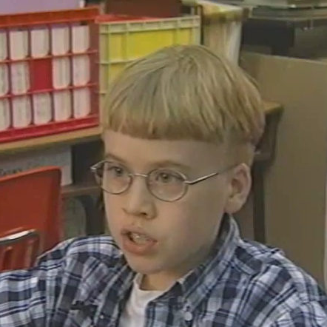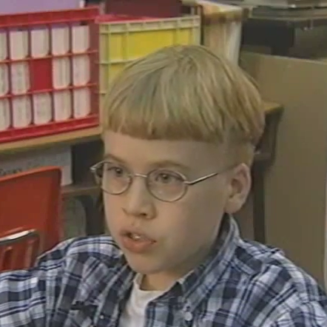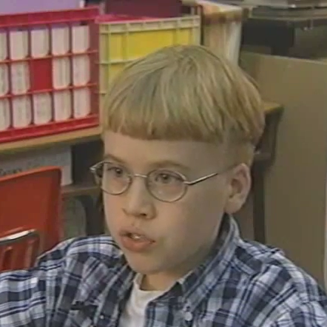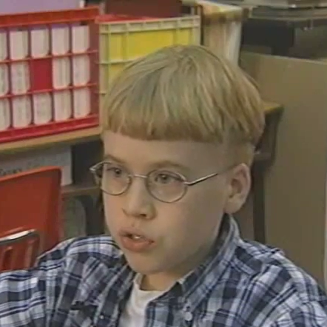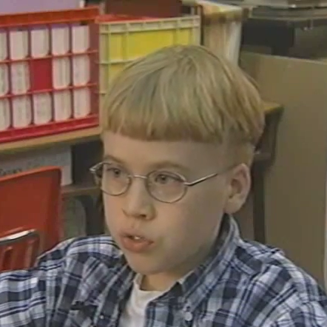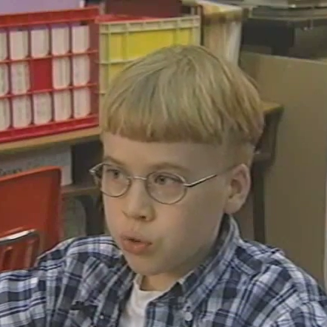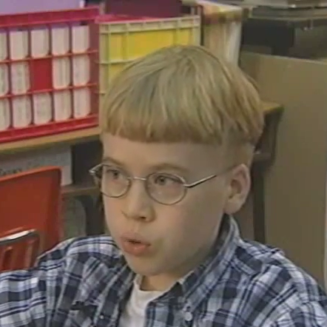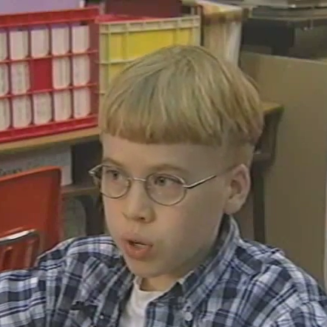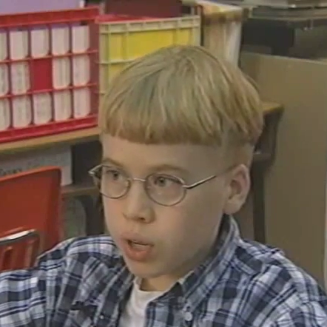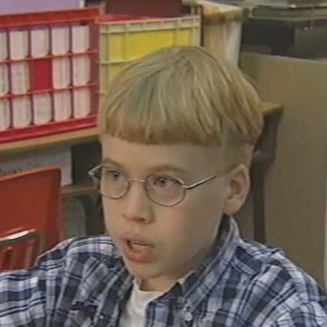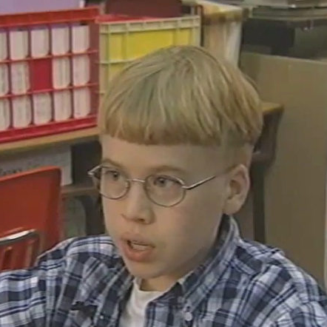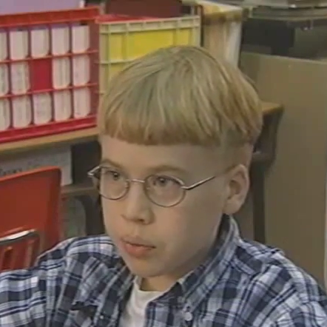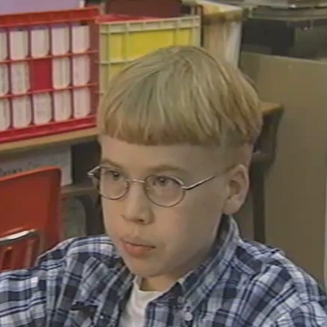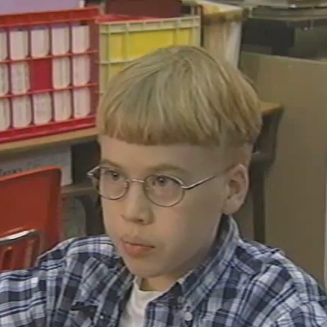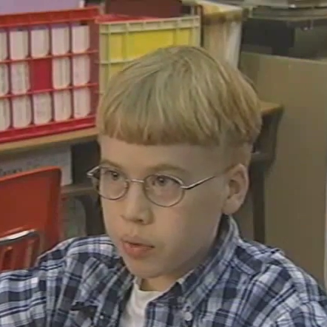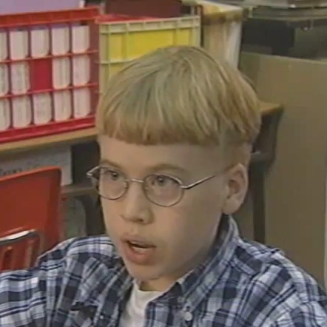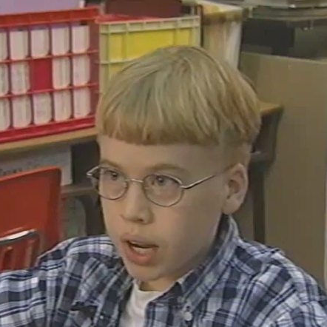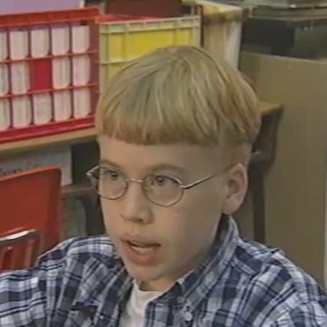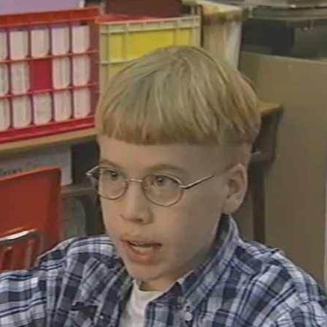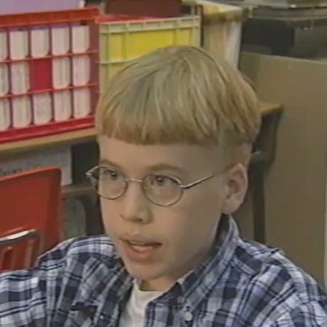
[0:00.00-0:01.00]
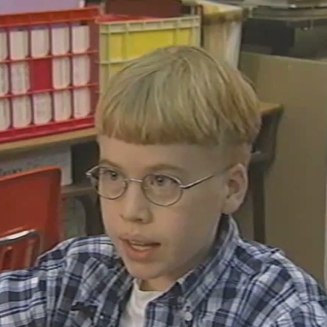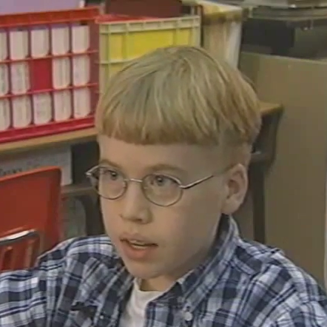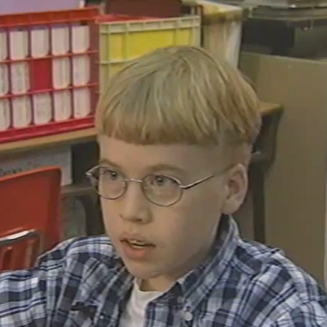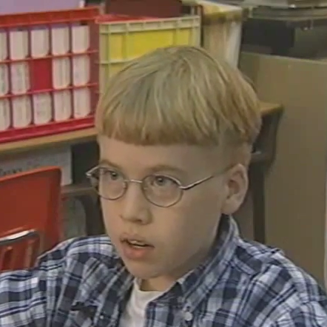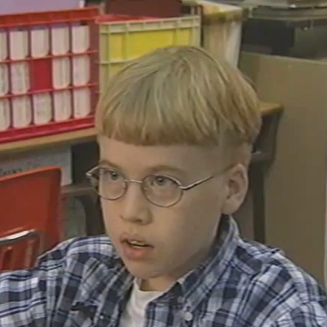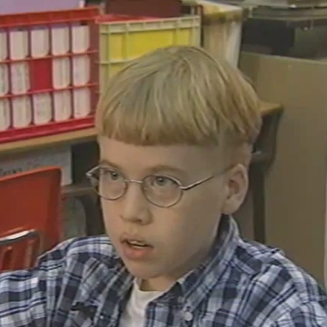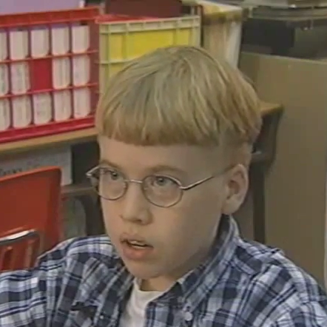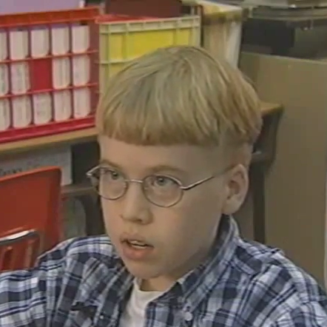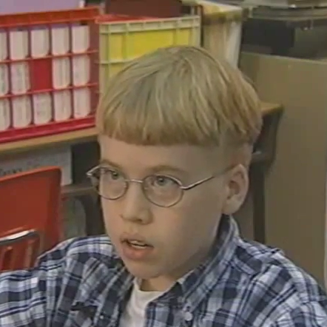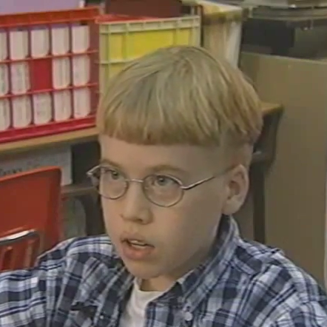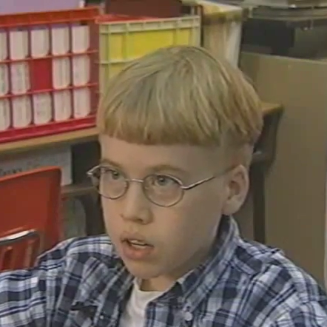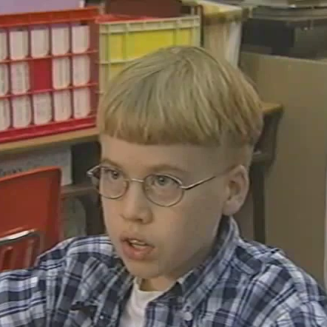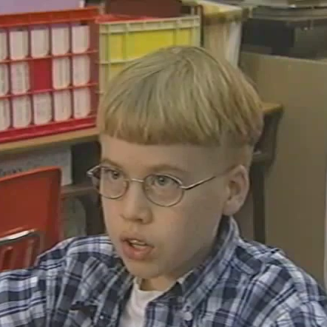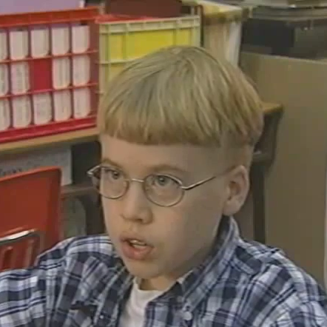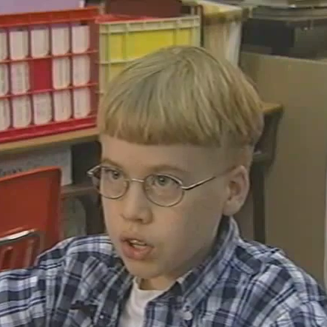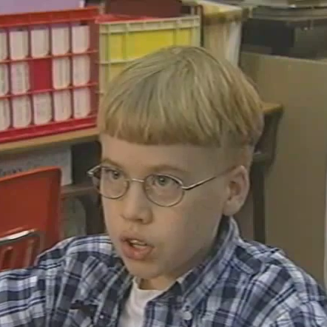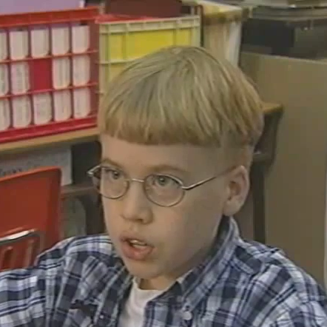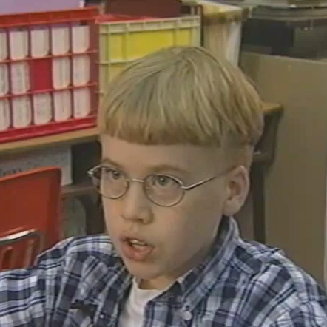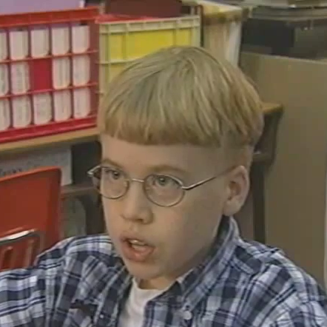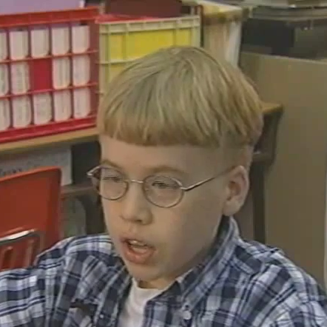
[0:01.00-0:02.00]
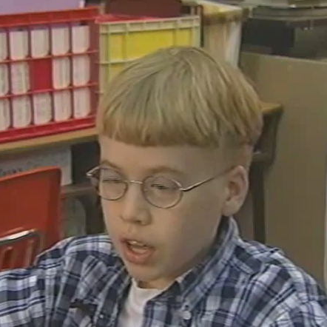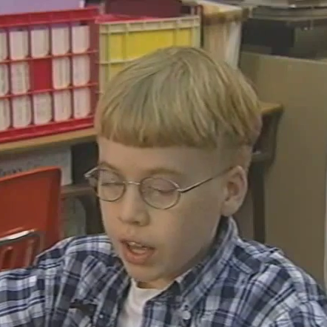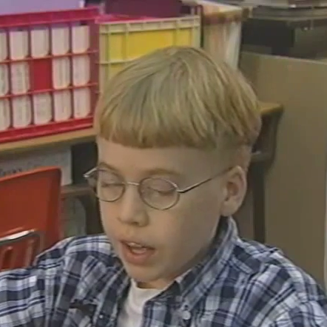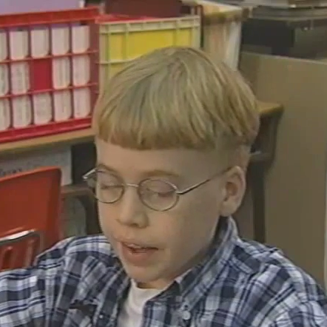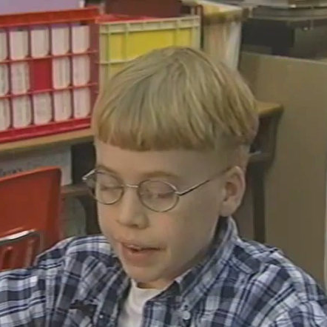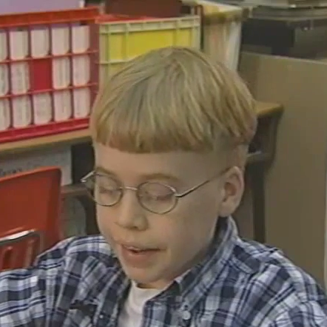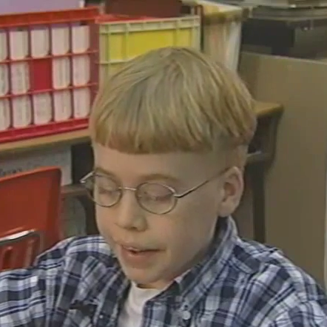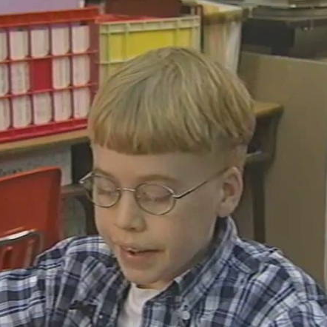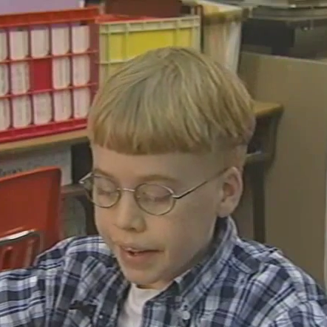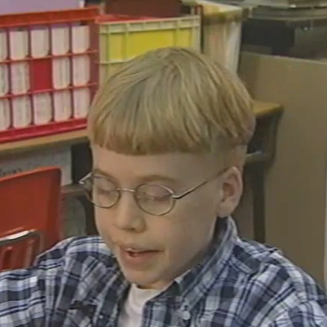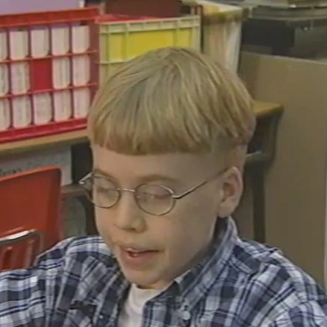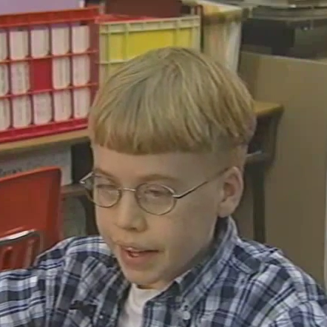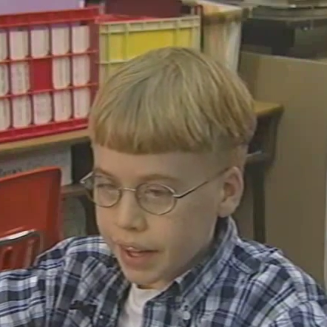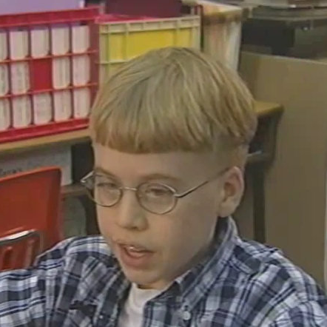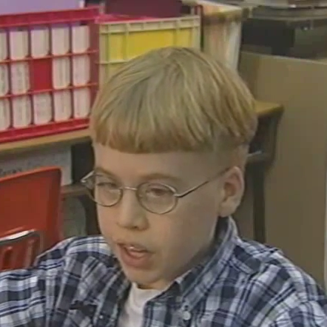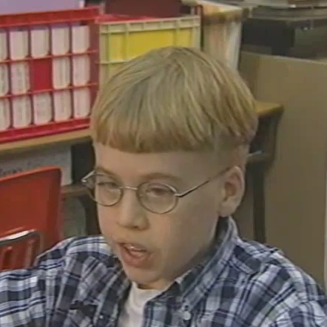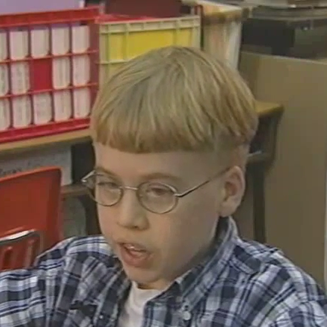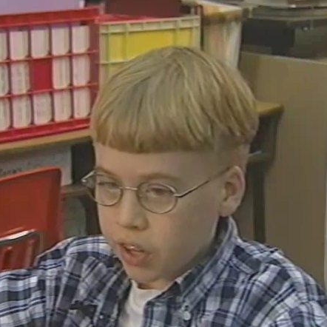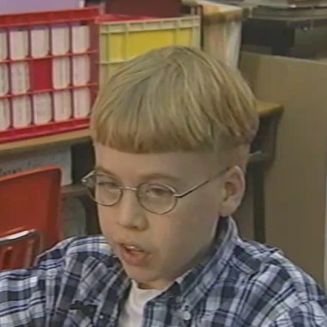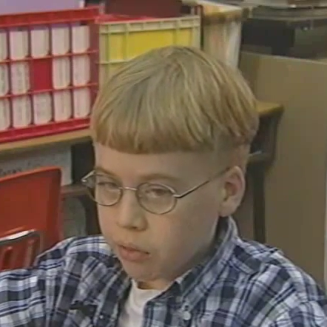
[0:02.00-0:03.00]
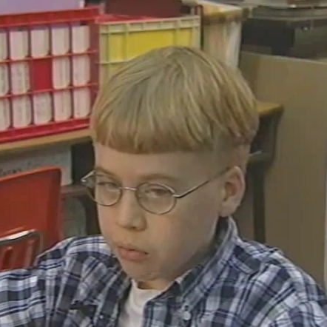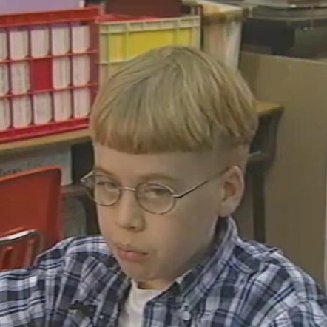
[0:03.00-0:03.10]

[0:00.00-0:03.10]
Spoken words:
a Dream Writer, a